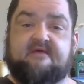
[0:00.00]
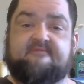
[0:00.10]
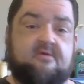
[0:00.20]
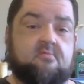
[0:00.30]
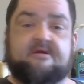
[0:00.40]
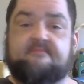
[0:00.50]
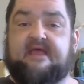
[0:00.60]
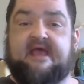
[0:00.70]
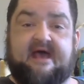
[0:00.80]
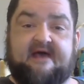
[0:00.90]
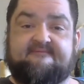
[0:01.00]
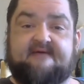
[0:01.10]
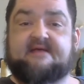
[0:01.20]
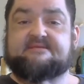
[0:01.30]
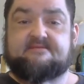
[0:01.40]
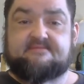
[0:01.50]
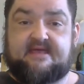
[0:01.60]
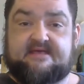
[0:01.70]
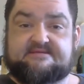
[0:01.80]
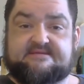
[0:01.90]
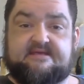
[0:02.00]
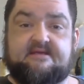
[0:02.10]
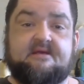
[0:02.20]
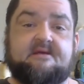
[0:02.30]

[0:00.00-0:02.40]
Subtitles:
if you want to be half-assed and lazy,